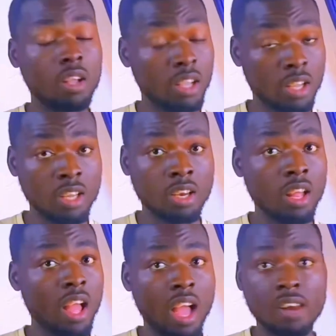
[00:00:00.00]
green,
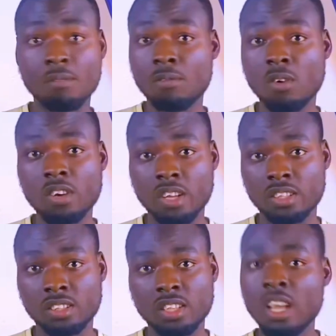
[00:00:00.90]
and violet.
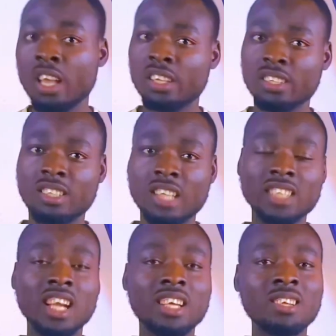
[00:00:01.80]
The
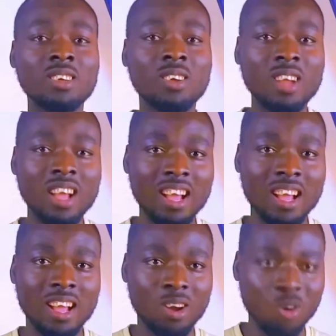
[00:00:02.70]
tertiary
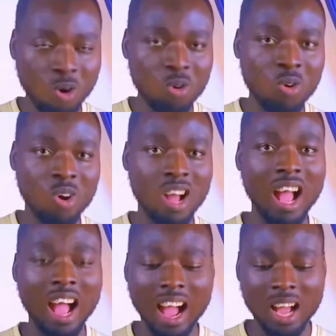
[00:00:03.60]
color
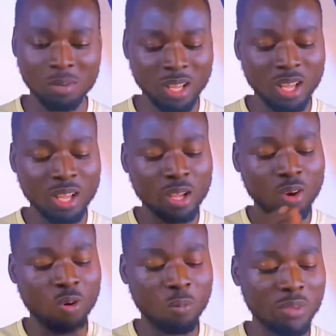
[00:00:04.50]
are
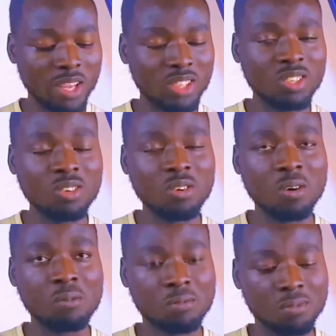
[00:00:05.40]
combination
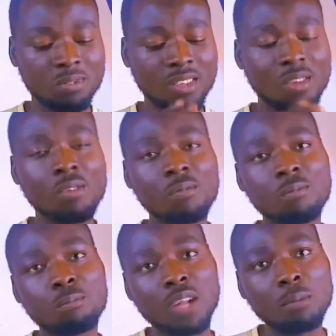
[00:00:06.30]
of
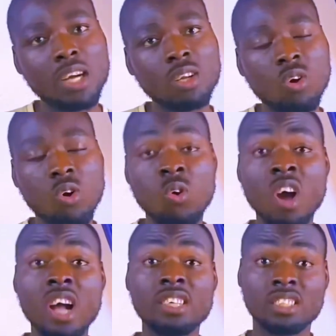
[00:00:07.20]
primary color
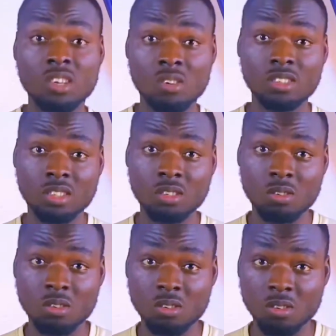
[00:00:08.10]
and secondary
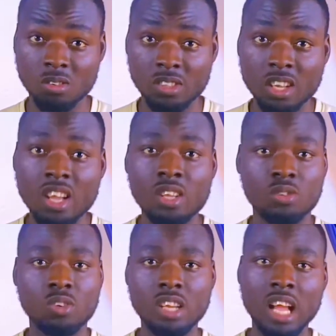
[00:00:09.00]
color.
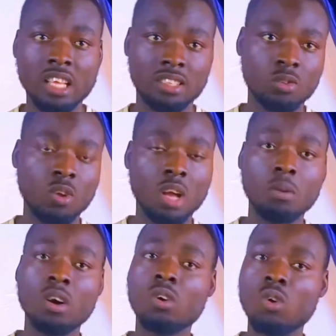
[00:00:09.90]
So that is all about